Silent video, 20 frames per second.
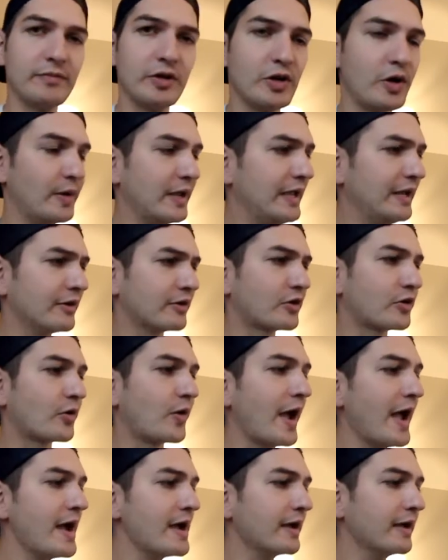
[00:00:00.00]
you know, hit a
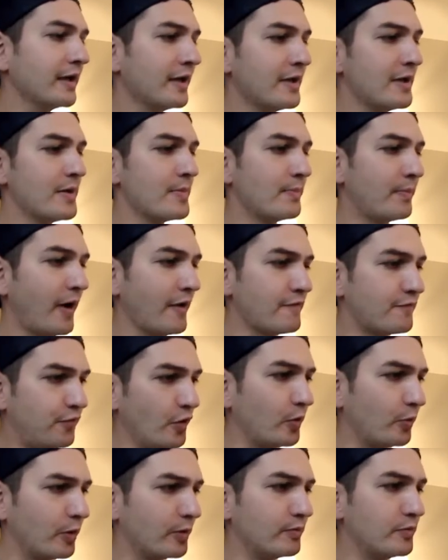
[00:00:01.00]
crack, my
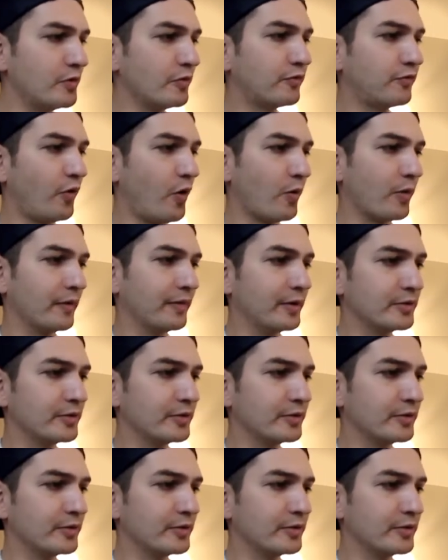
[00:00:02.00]
foot would move forward.